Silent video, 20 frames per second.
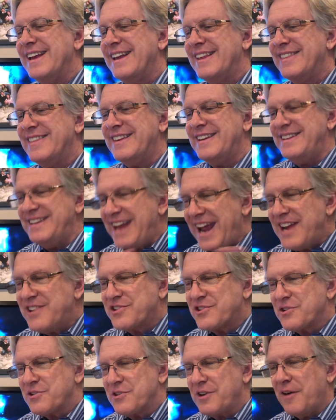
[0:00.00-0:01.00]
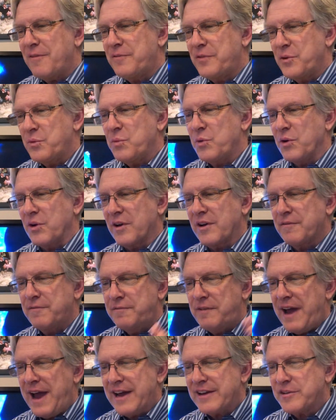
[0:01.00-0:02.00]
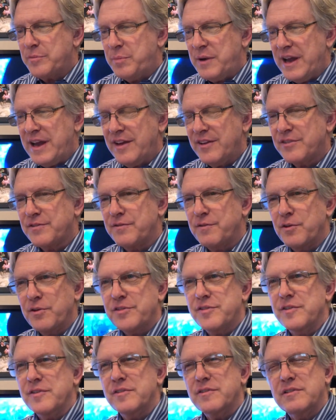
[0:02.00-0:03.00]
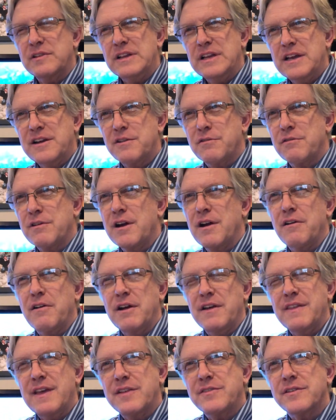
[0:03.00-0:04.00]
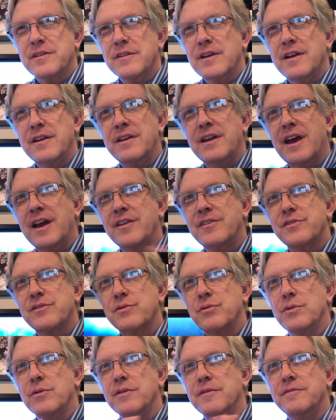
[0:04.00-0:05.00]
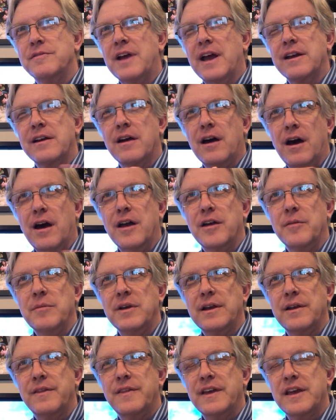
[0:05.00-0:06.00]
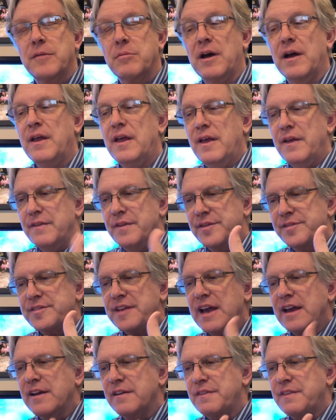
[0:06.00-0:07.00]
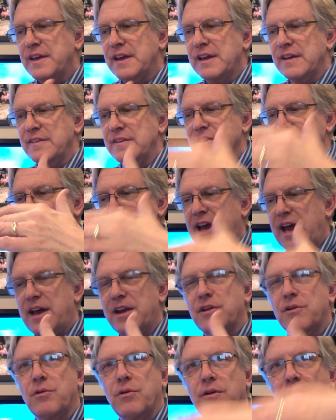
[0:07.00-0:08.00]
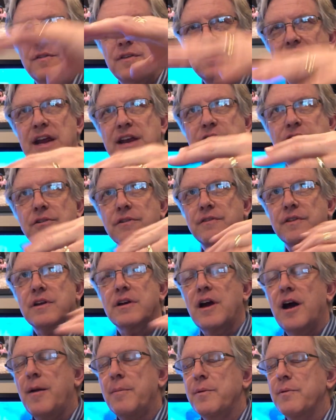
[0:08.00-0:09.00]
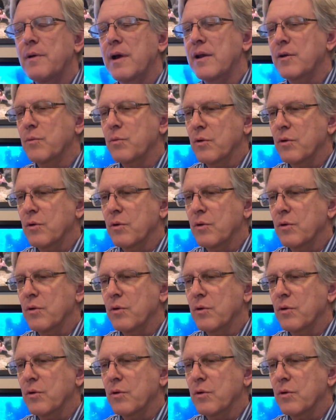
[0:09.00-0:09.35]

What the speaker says: the nature of the work, fact-based versus literary, that's a nice sort of dichotomy to think about. The second thing in this category of the nature of the copyrighted